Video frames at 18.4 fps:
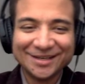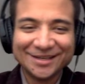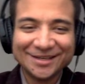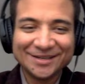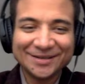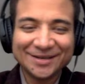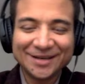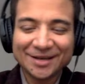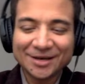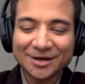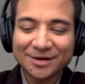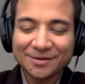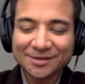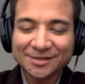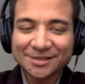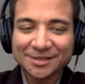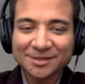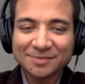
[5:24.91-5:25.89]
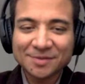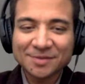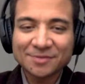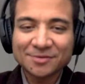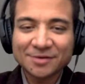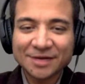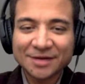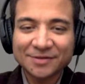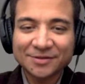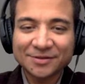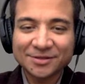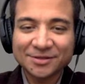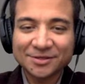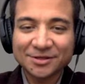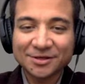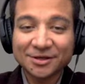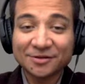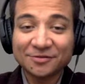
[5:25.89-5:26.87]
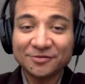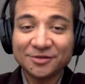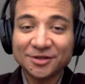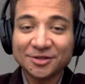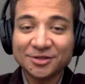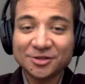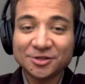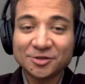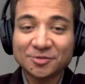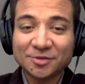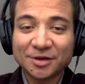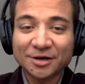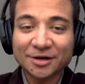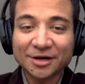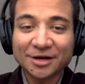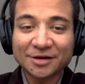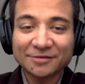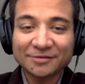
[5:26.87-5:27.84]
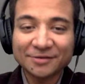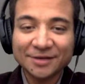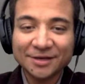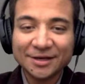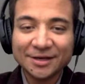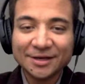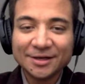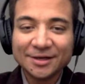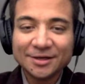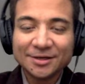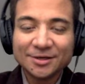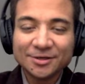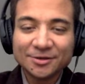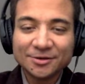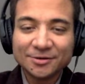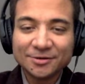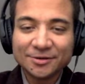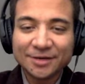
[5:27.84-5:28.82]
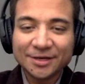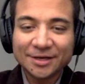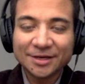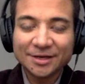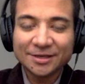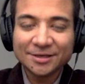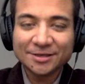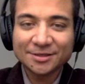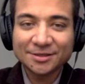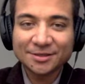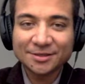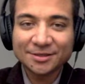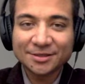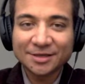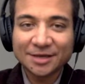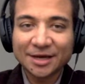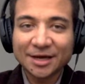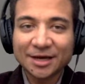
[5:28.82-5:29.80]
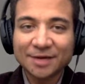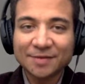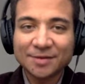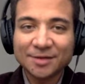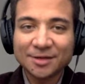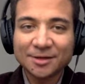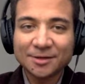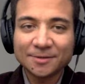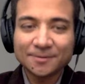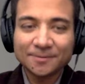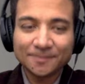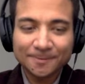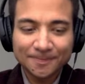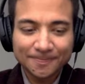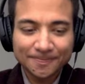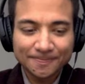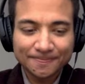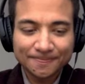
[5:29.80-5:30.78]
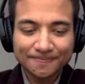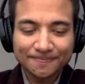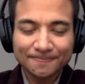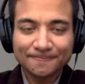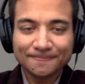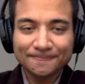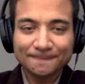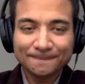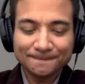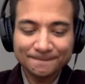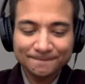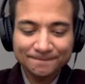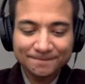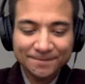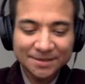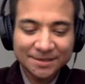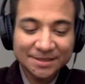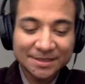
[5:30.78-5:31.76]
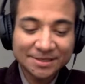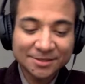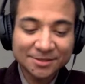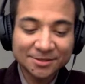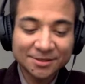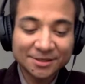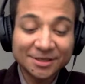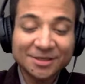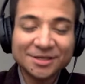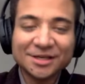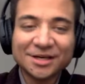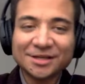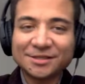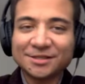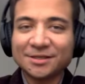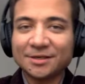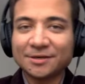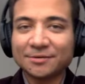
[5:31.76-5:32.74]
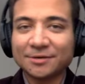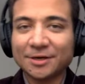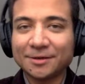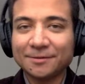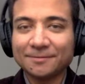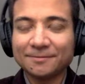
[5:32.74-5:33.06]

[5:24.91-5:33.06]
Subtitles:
Okay, obviously, remember at the start of each new paragraph, you're going to hit tab here. Okay, that's called indenting, right?